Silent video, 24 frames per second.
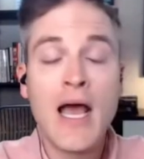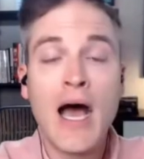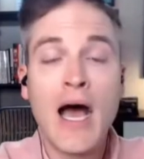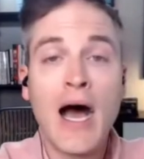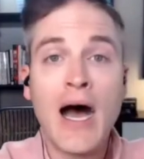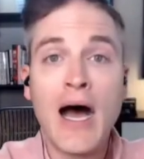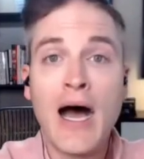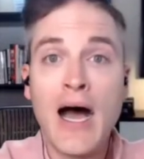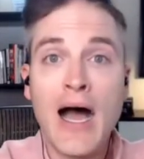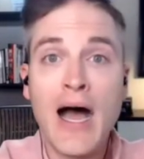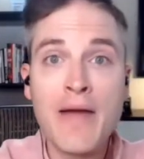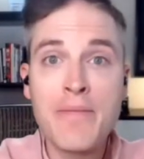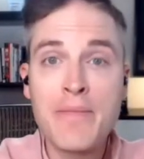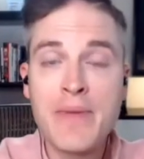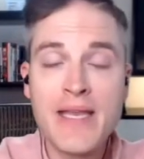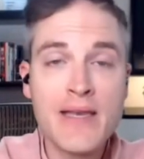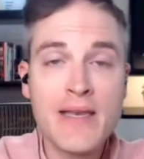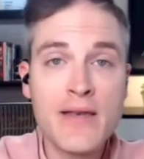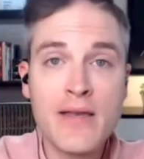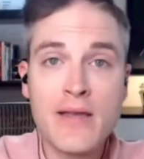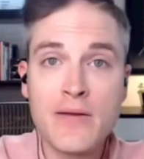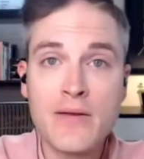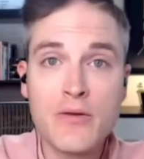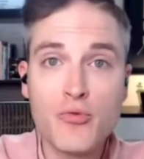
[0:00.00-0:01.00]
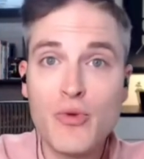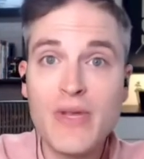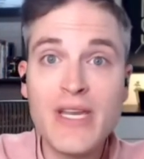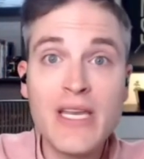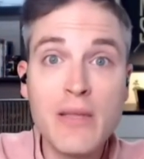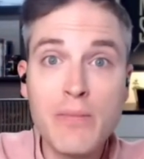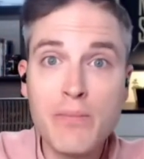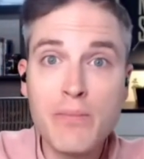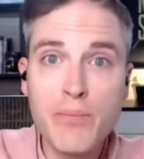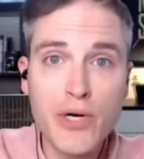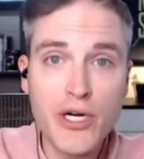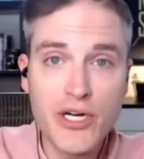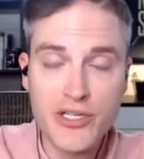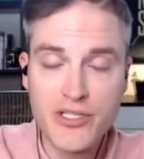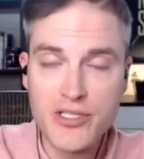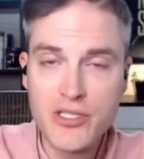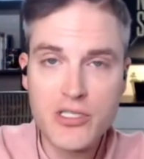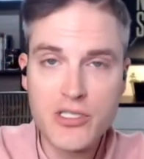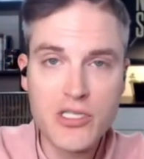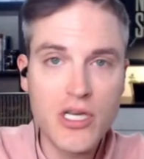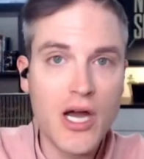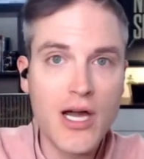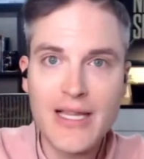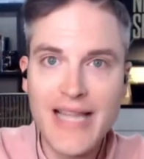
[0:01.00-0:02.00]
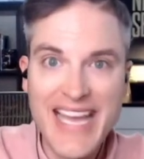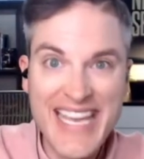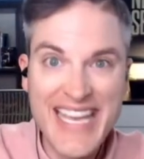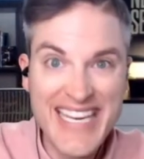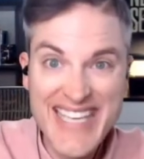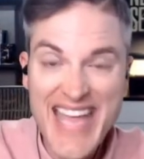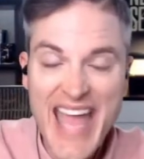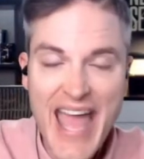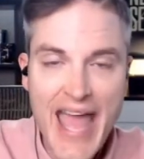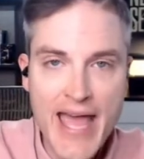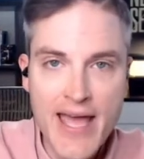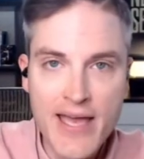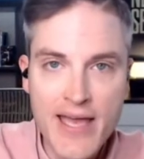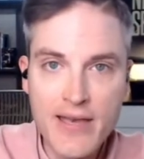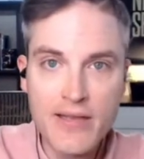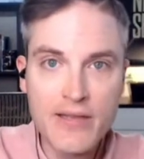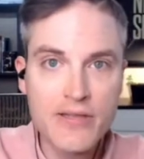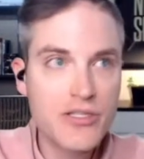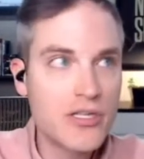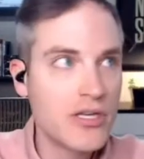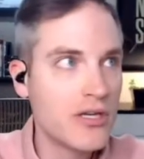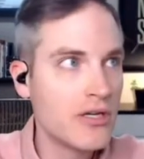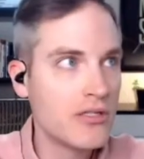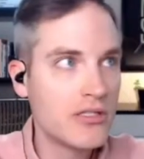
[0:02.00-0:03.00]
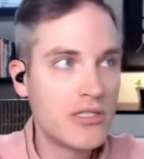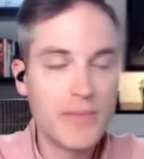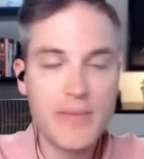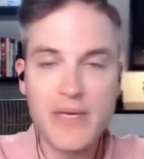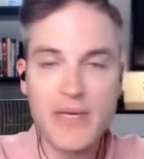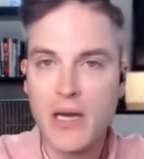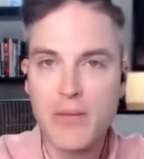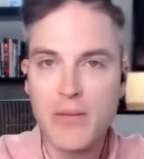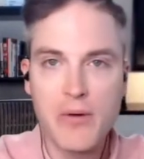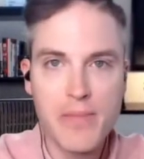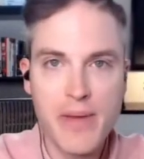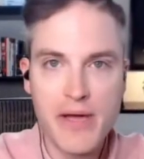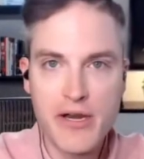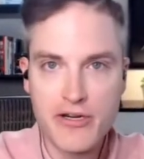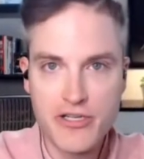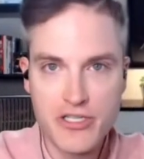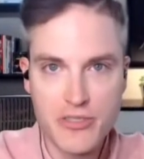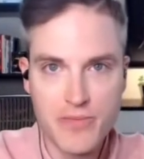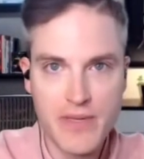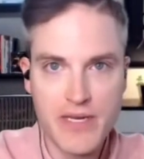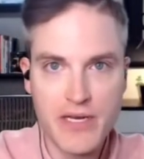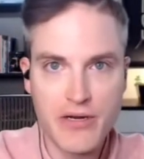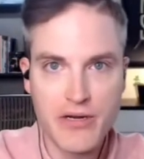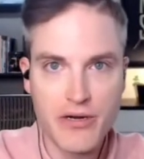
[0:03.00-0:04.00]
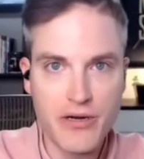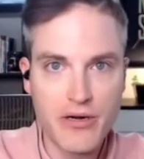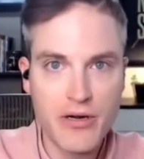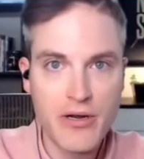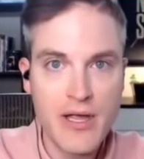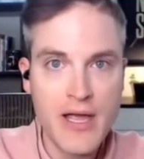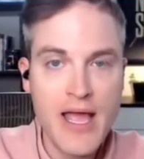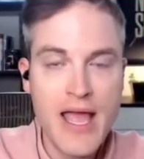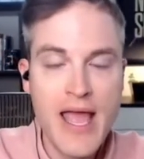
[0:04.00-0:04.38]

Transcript: I've been reading books, talk like TED, to become a better speaker.